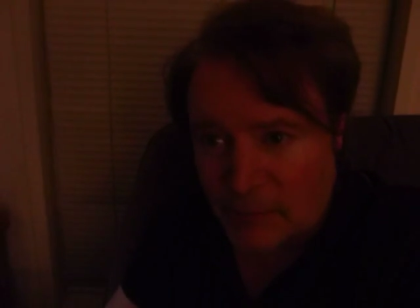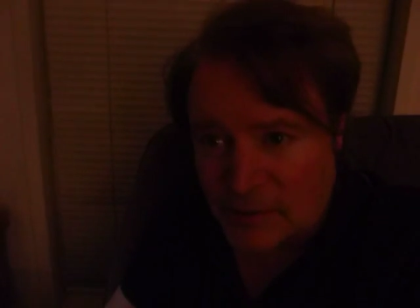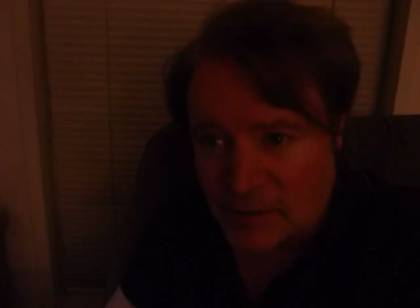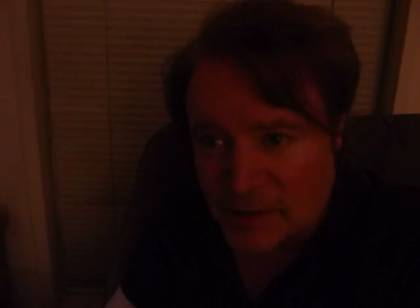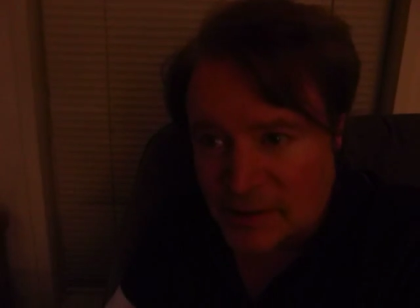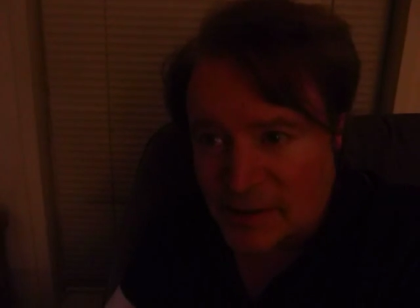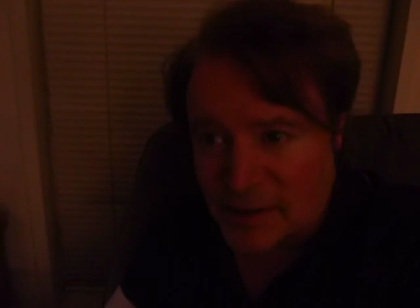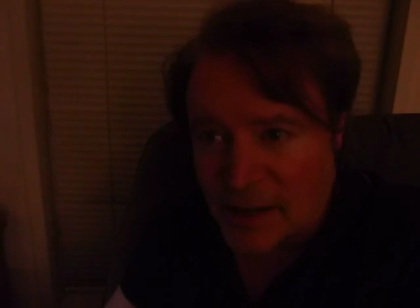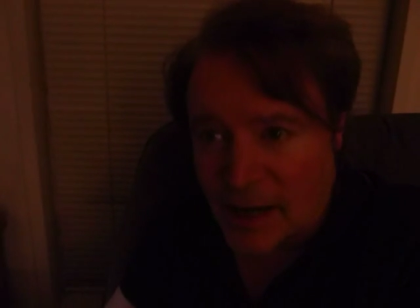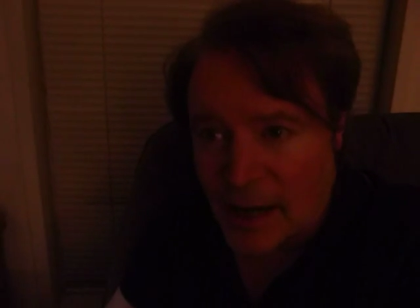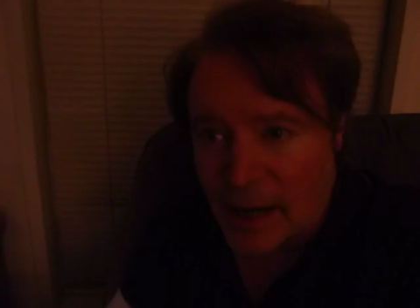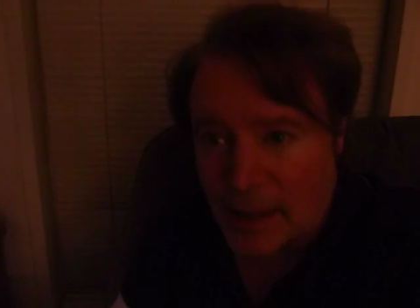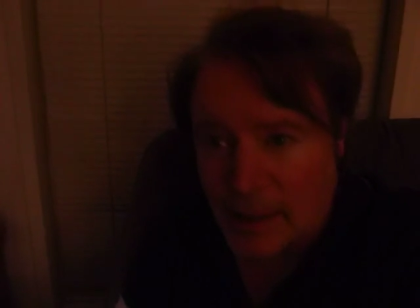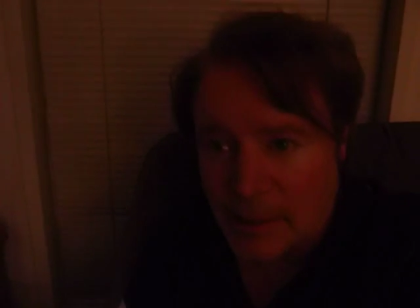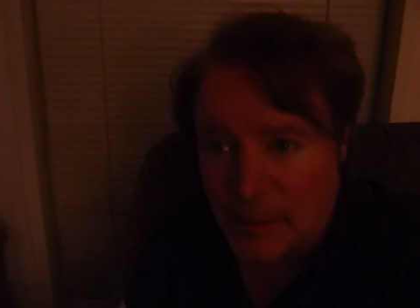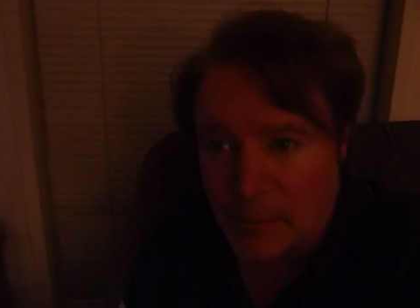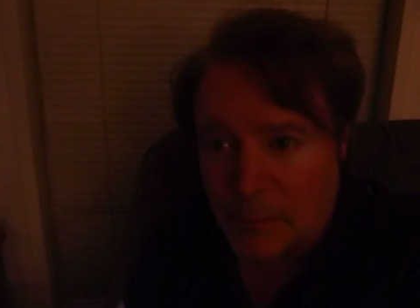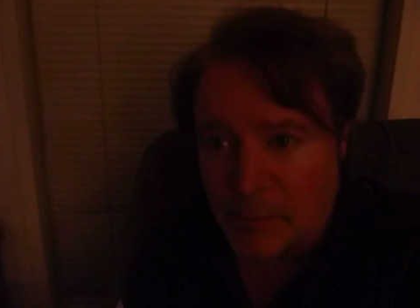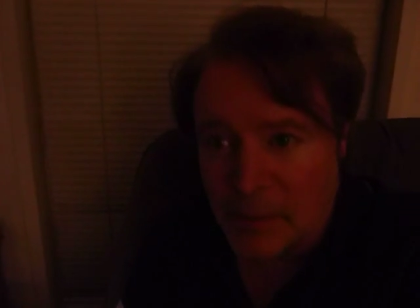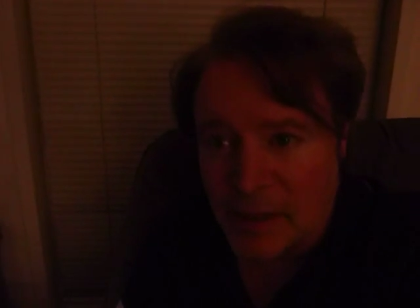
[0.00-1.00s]
was inside
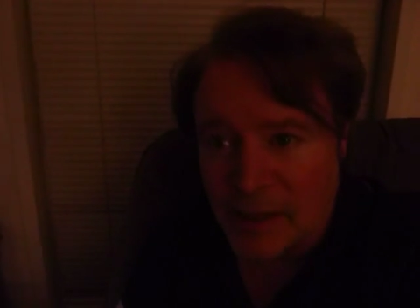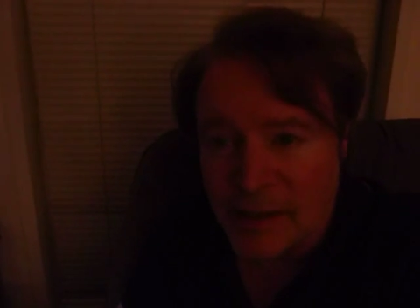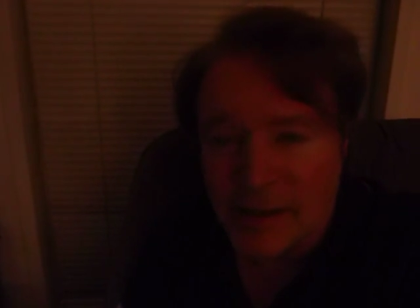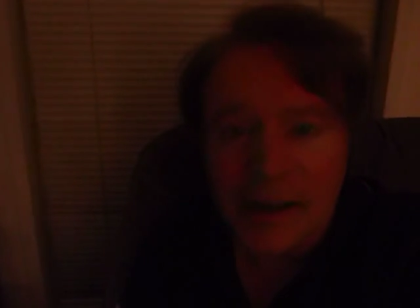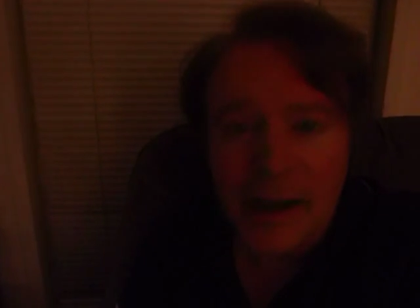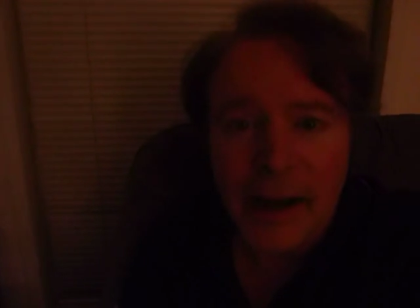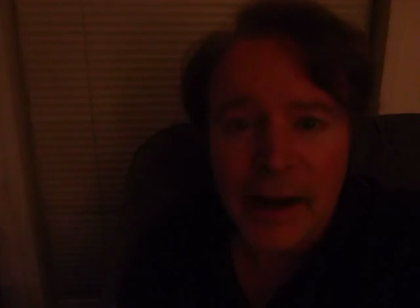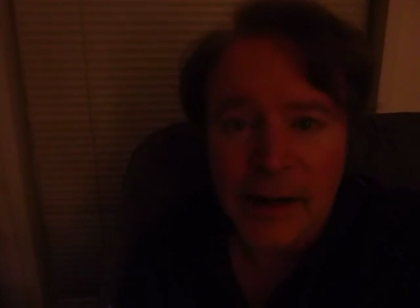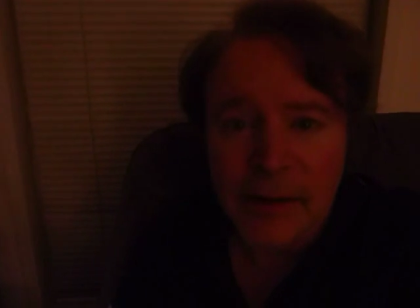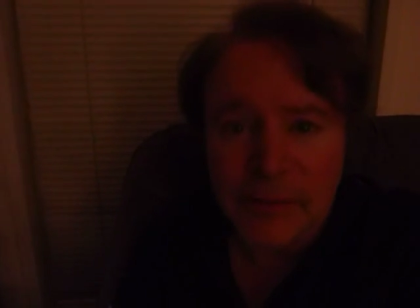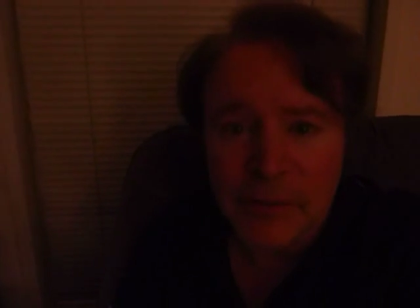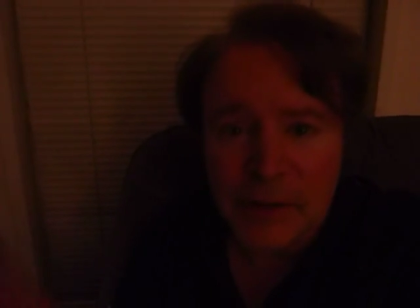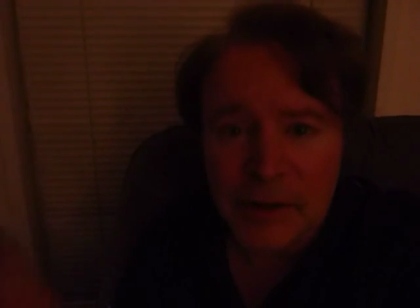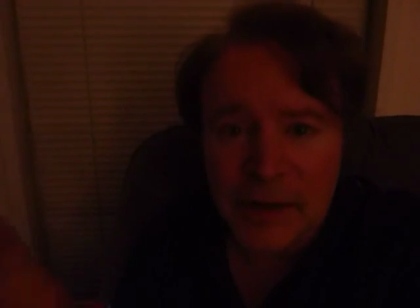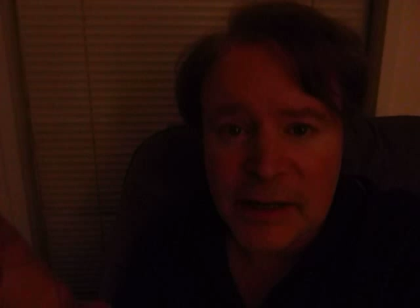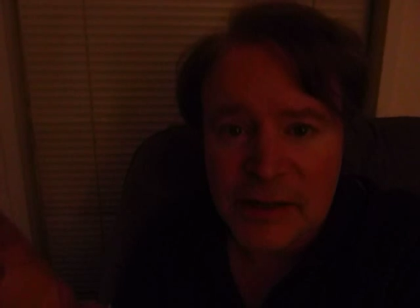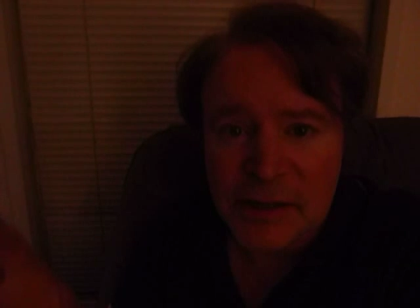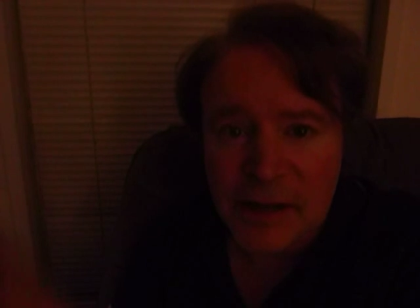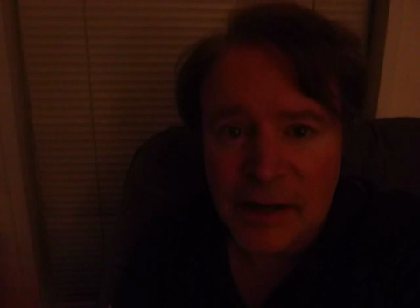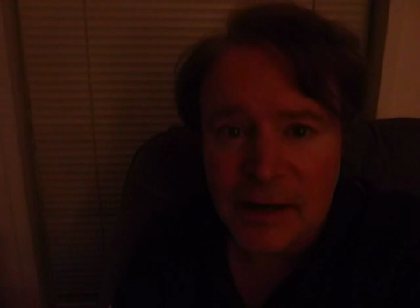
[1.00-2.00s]
him, he died a few
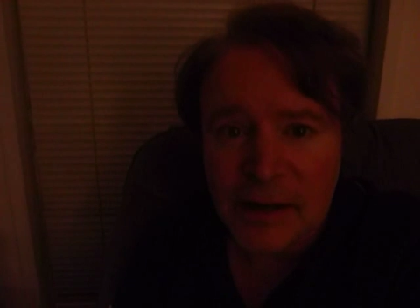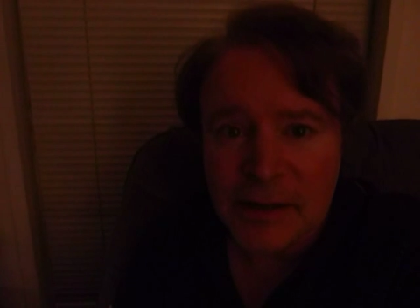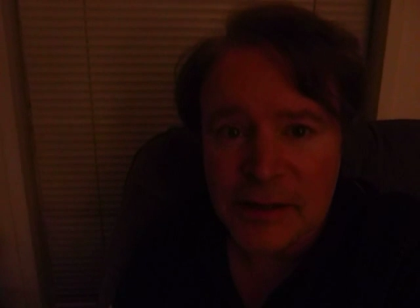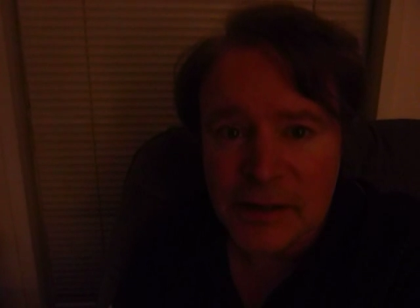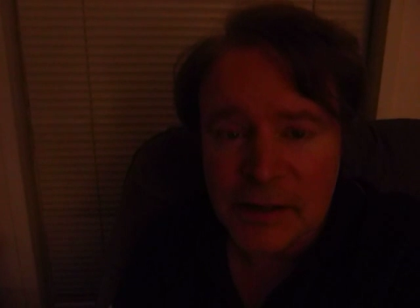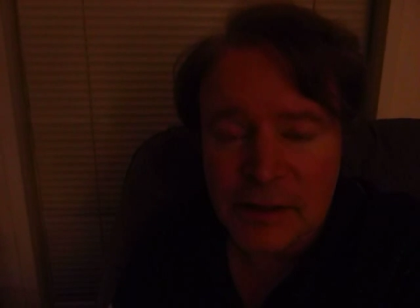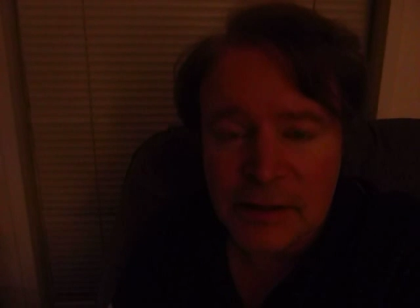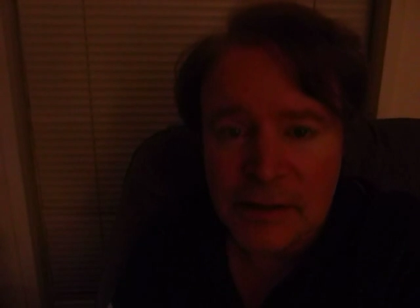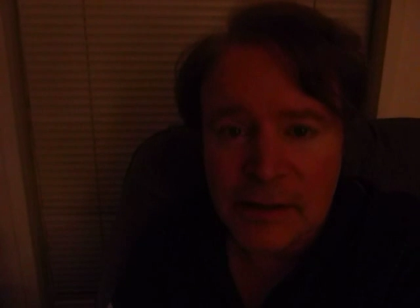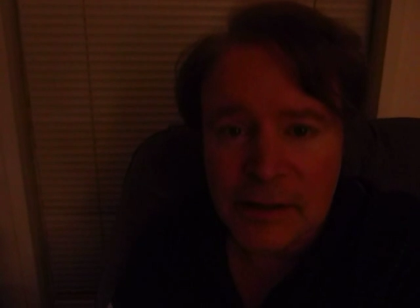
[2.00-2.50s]
days later because it